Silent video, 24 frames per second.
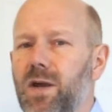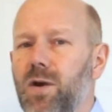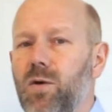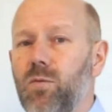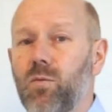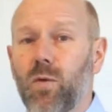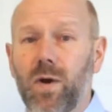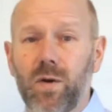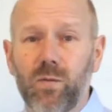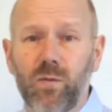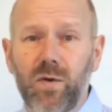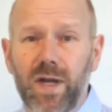
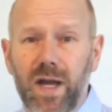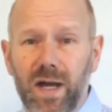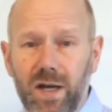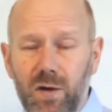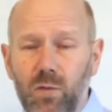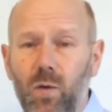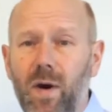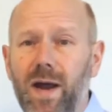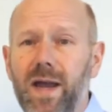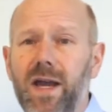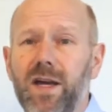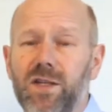When we
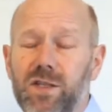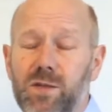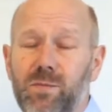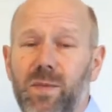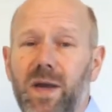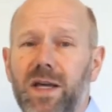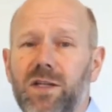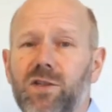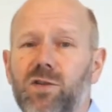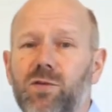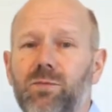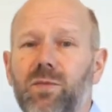acquire a
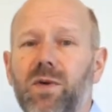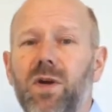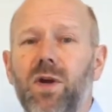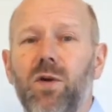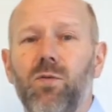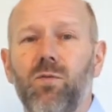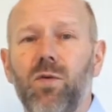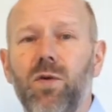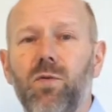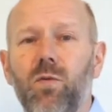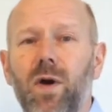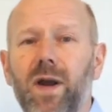spectrum,
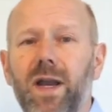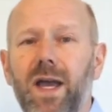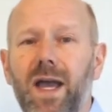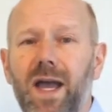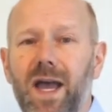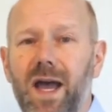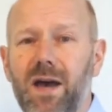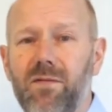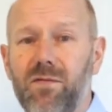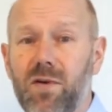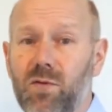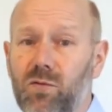we want to
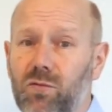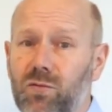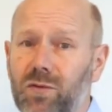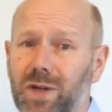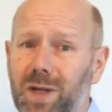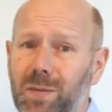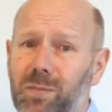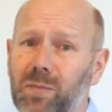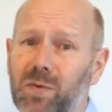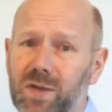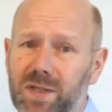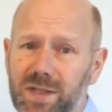have a
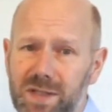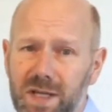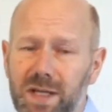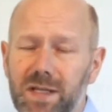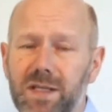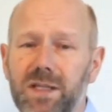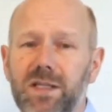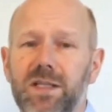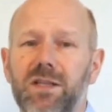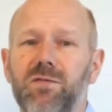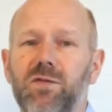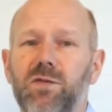
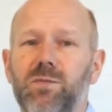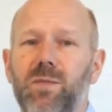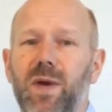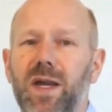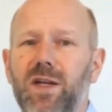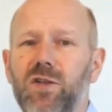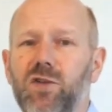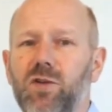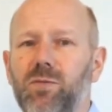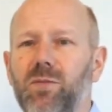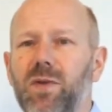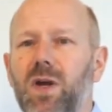representative
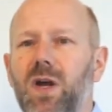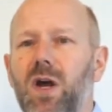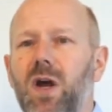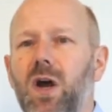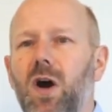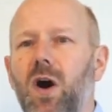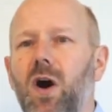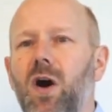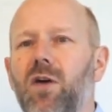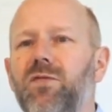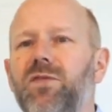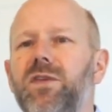spectrum
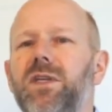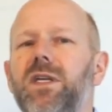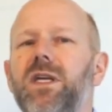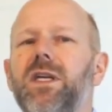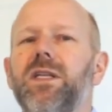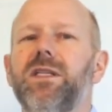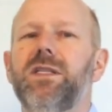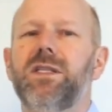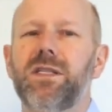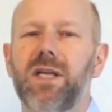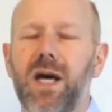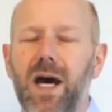of the
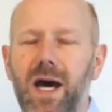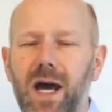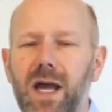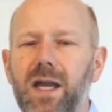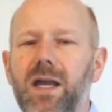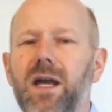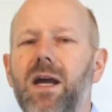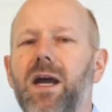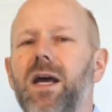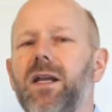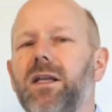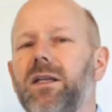
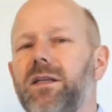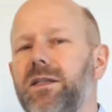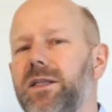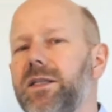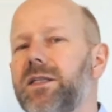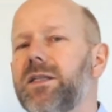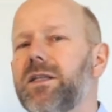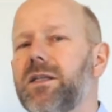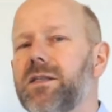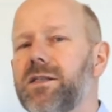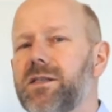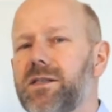entire
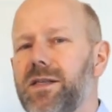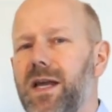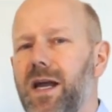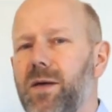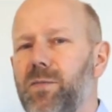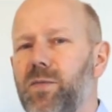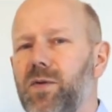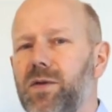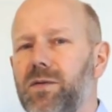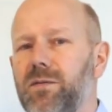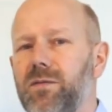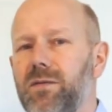analytical
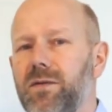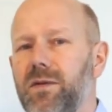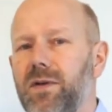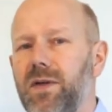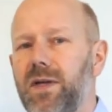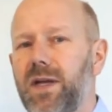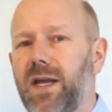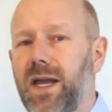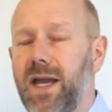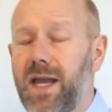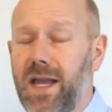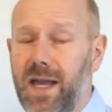sample.
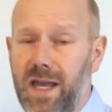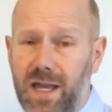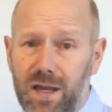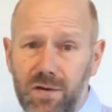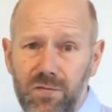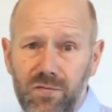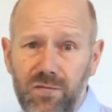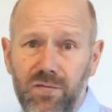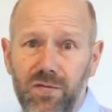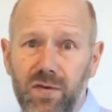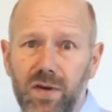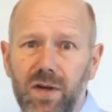
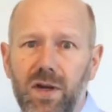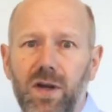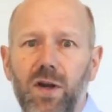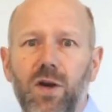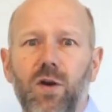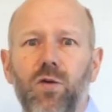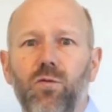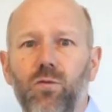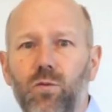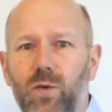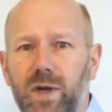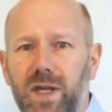If
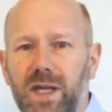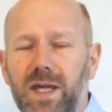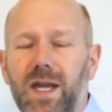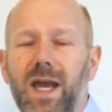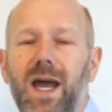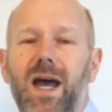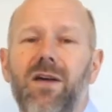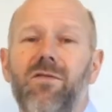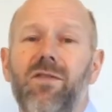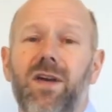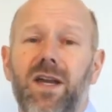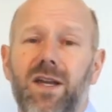we
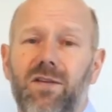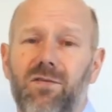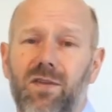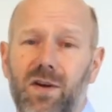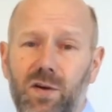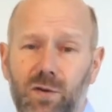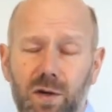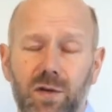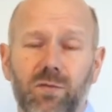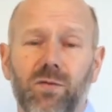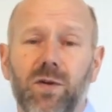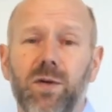have a
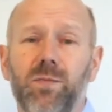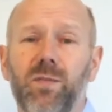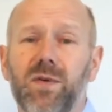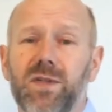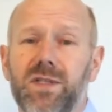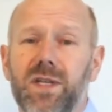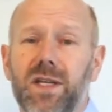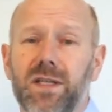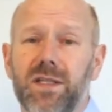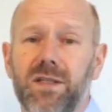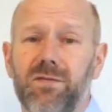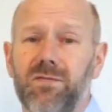very
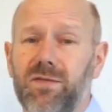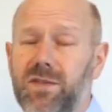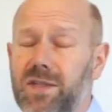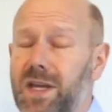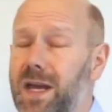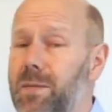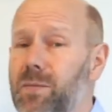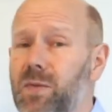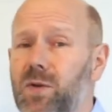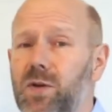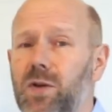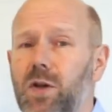representative
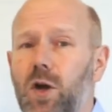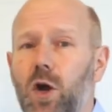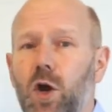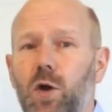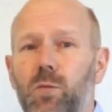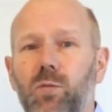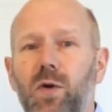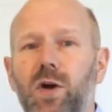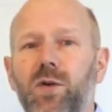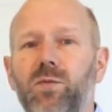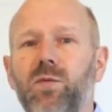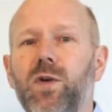sample,
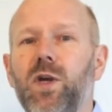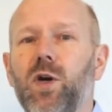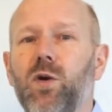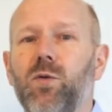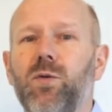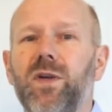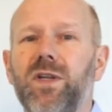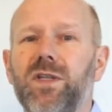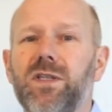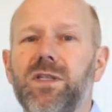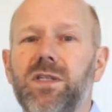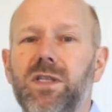but we
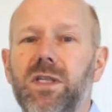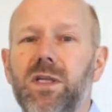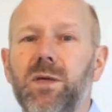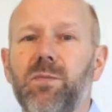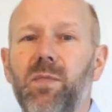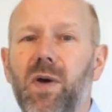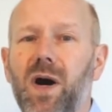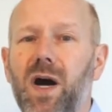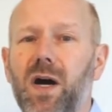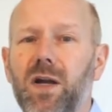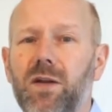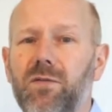only see
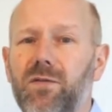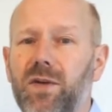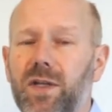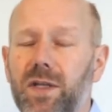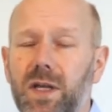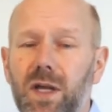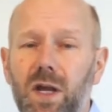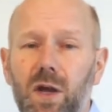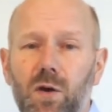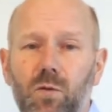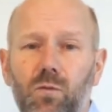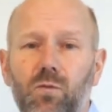part of
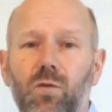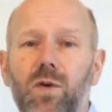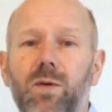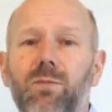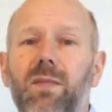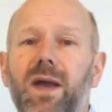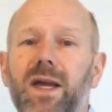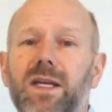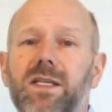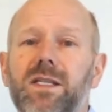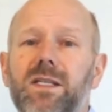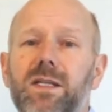it, we
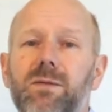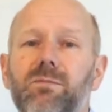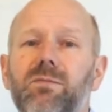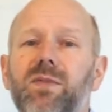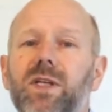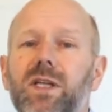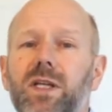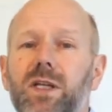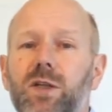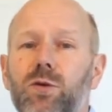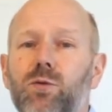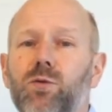may
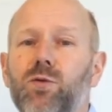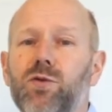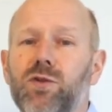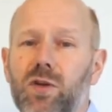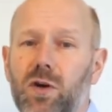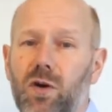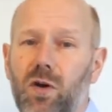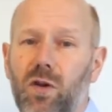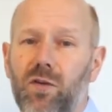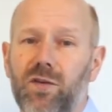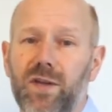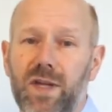simply lose
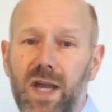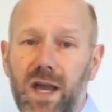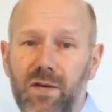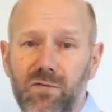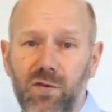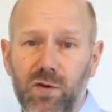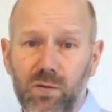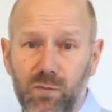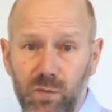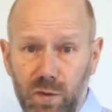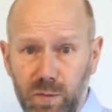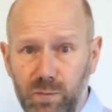all the
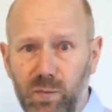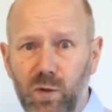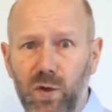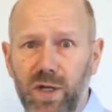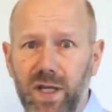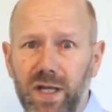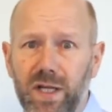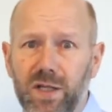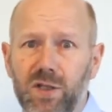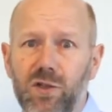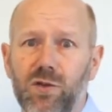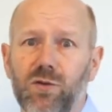effort we put
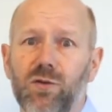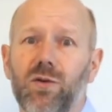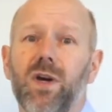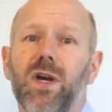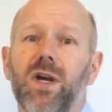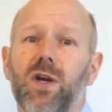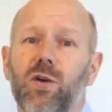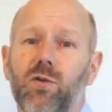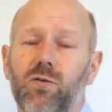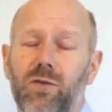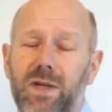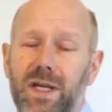into
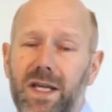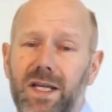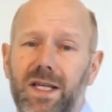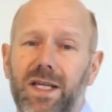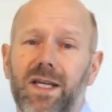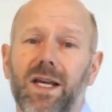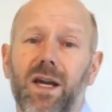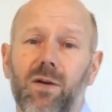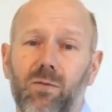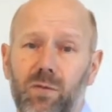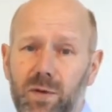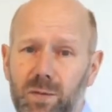
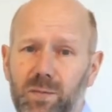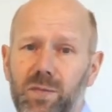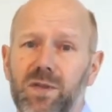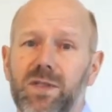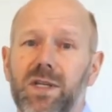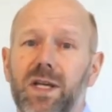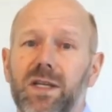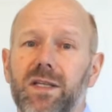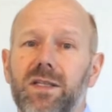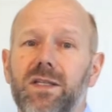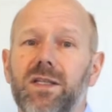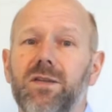creating a
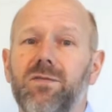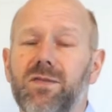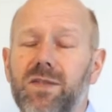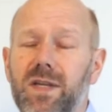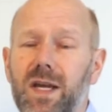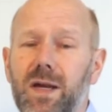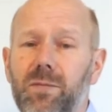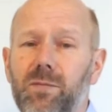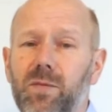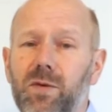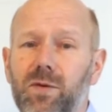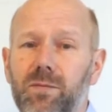representative
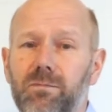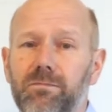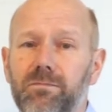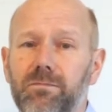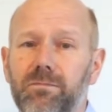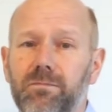sample.